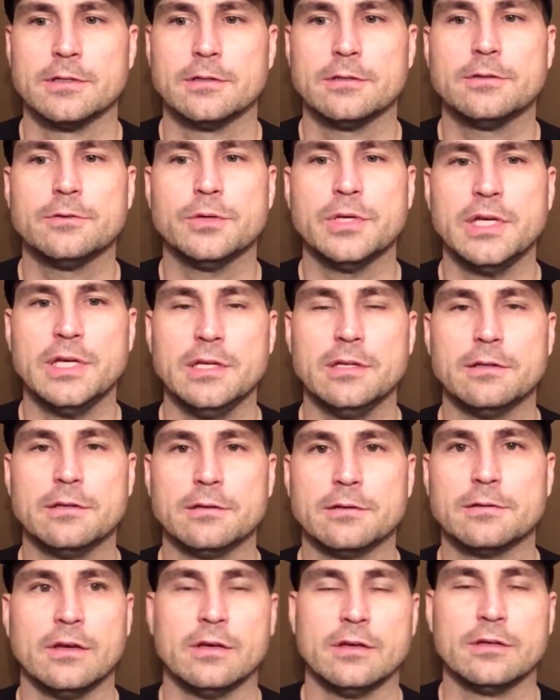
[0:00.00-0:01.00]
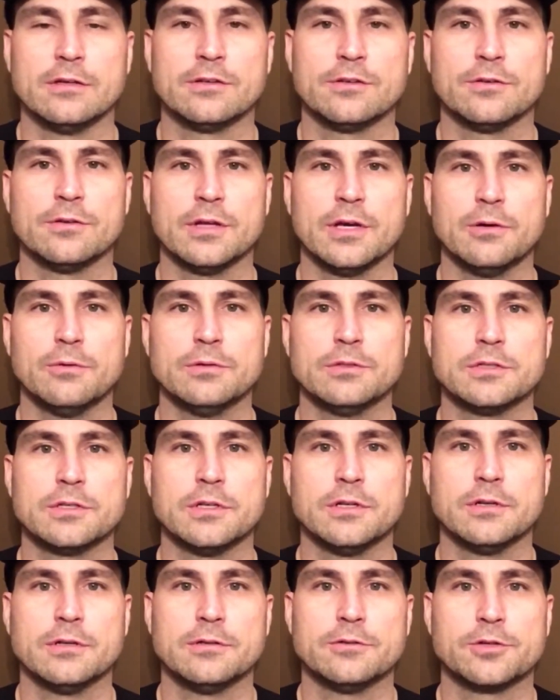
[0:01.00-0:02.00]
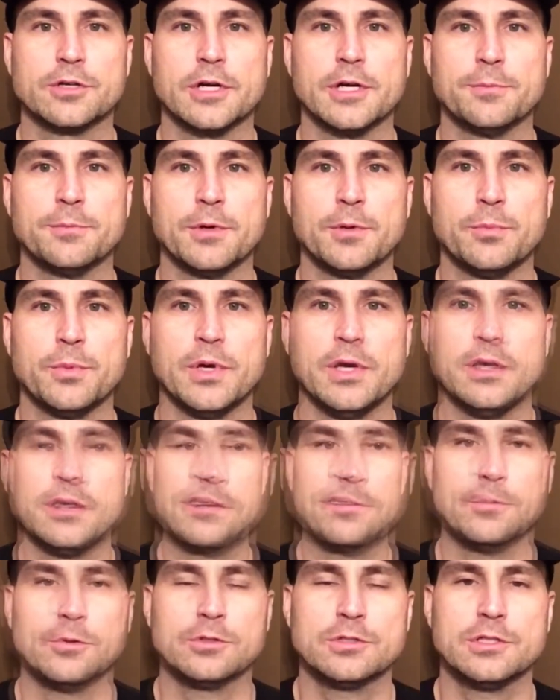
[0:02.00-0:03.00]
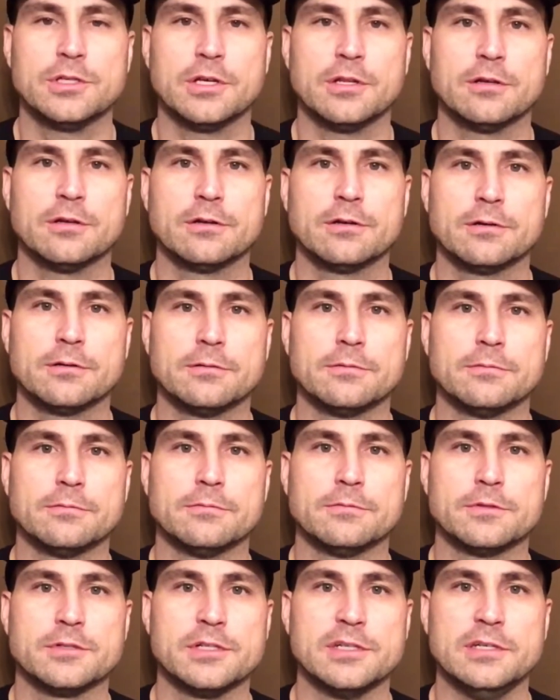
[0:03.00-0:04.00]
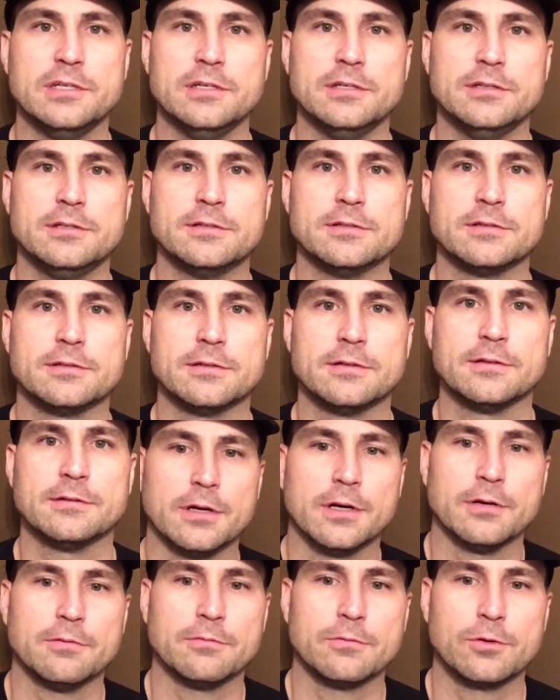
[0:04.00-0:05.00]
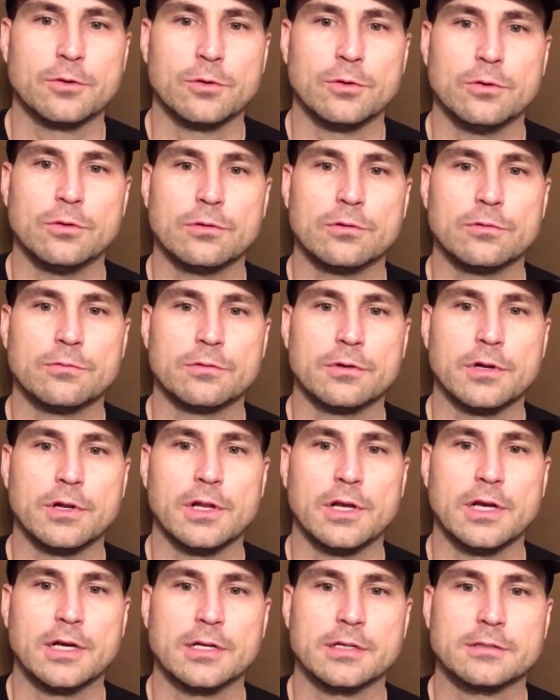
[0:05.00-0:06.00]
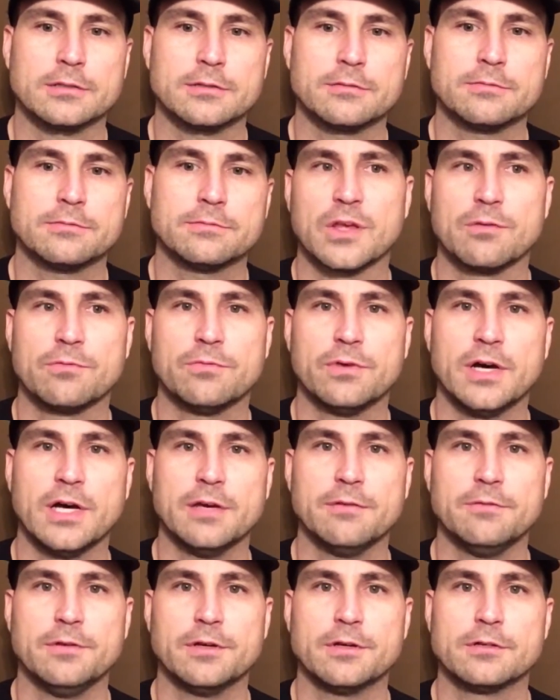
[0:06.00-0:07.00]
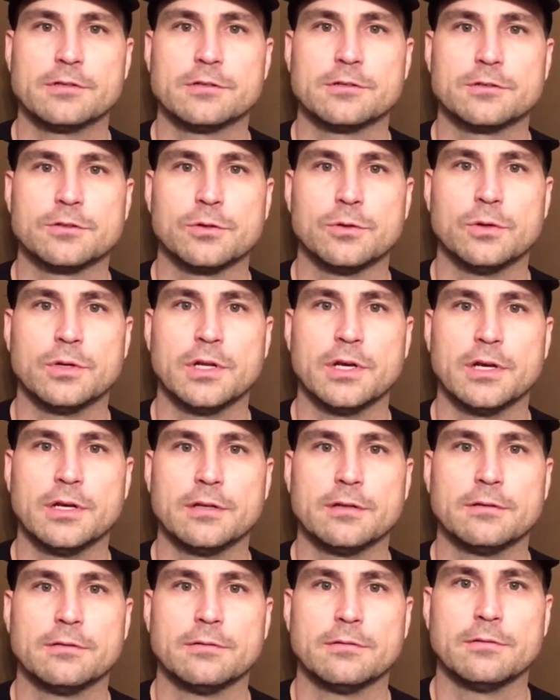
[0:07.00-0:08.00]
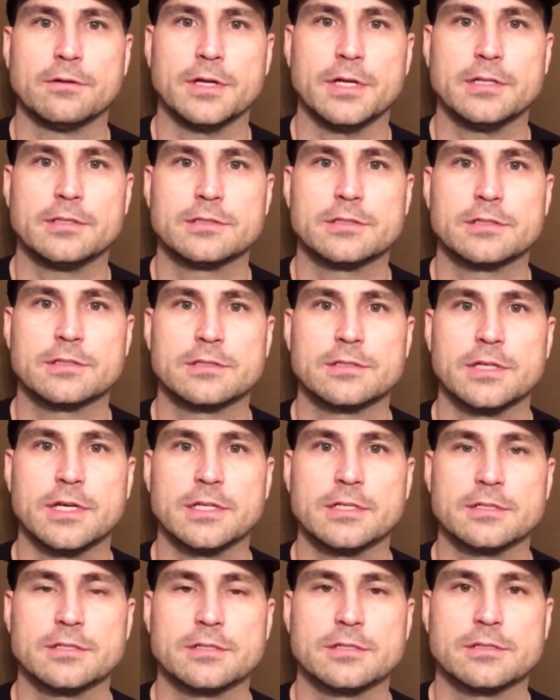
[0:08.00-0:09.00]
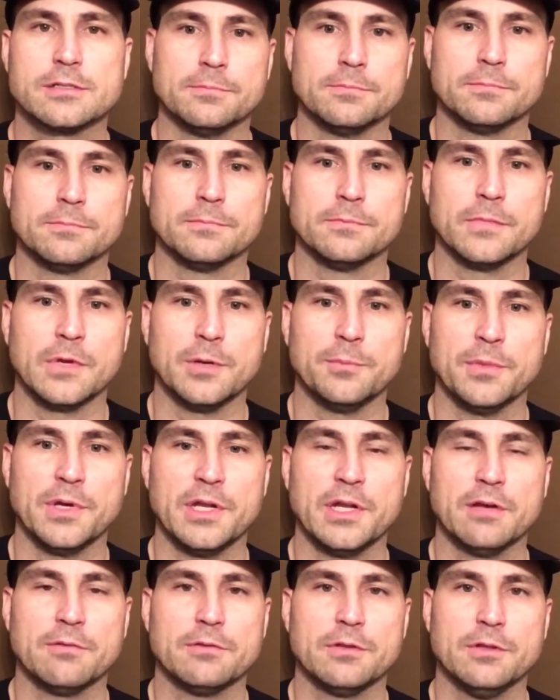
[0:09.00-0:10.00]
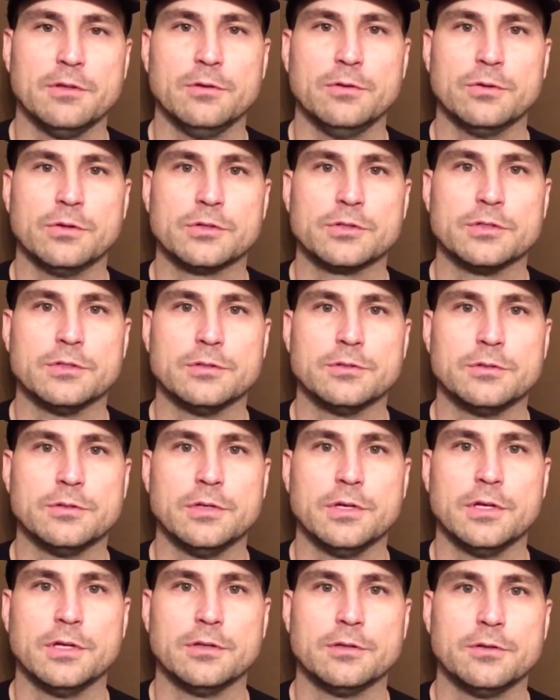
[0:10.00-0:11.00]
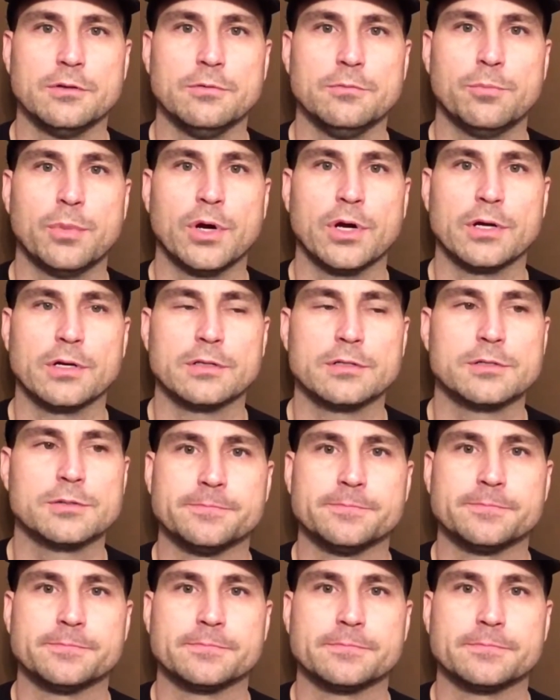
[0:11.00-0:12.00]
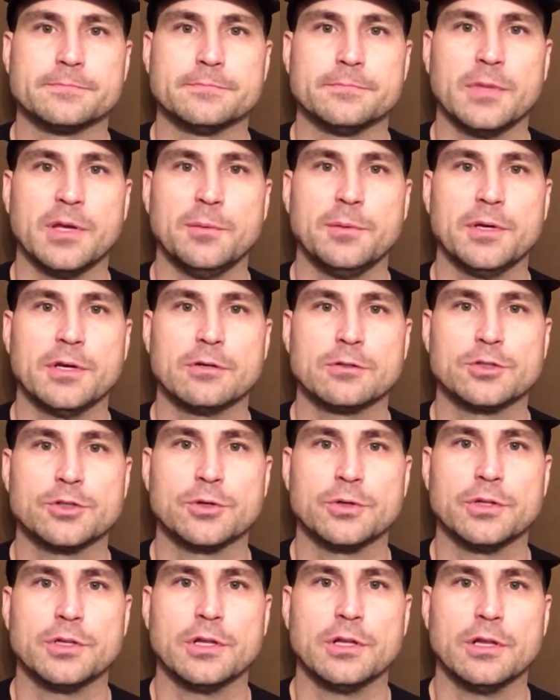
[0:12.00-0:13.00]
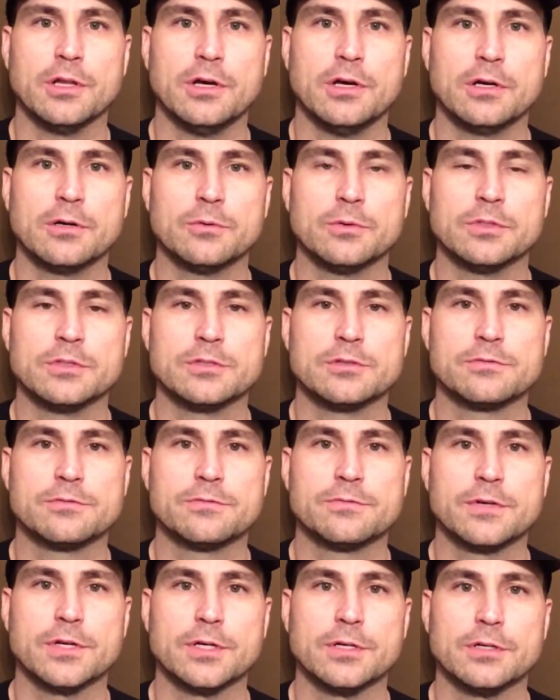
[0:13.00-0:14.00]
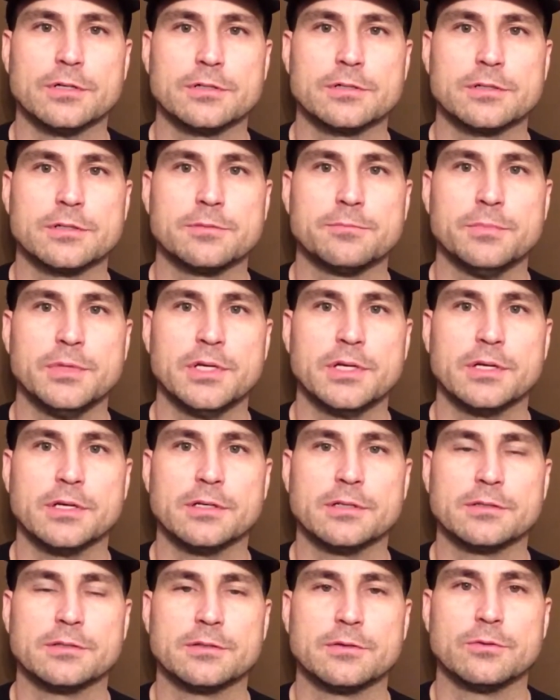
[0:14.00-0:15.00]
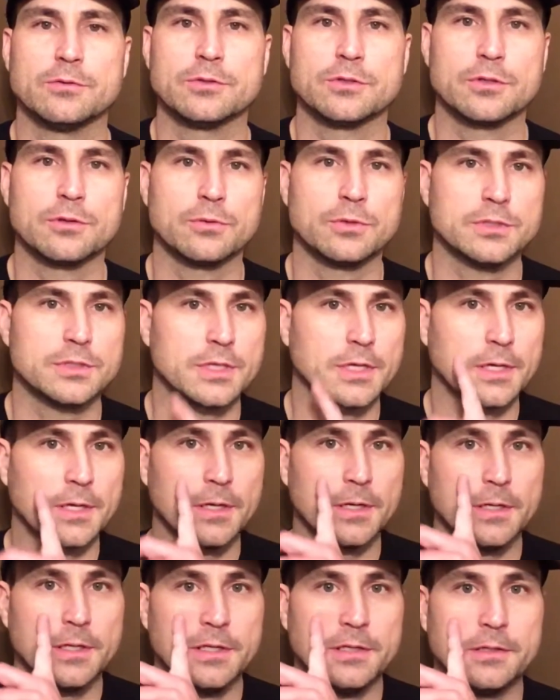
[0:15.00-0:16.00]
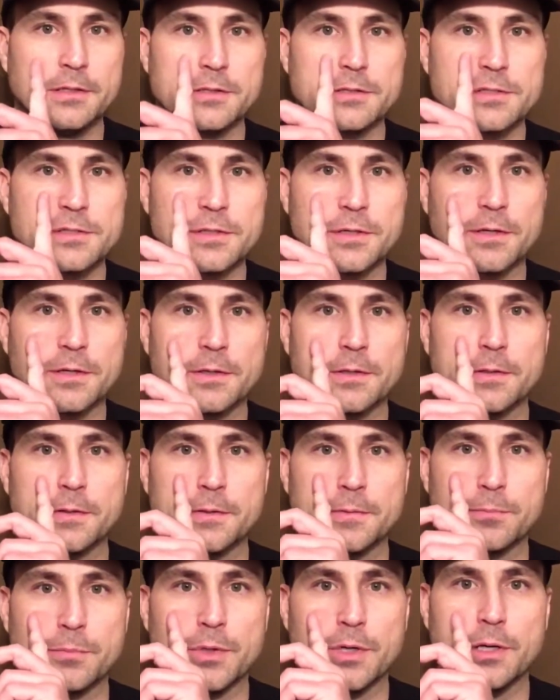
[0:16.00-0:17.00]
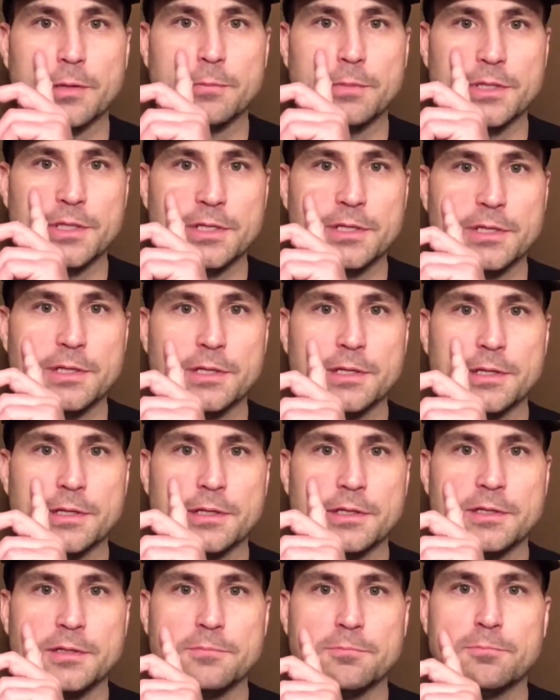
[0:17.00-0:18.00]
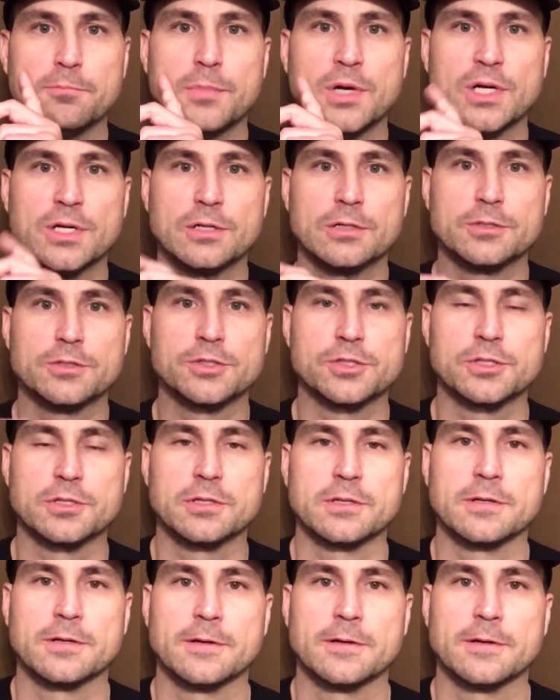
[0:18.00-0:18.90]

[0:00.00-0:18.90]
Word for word: to eat. So that one's gonna try my patience. Uh, most of the other seeds I've grown over the last five years or so and had great success. I might have to do this in, in two parts. Maybe I'll show you the long ones first, because those are the ones they're gonna need to start probably in March.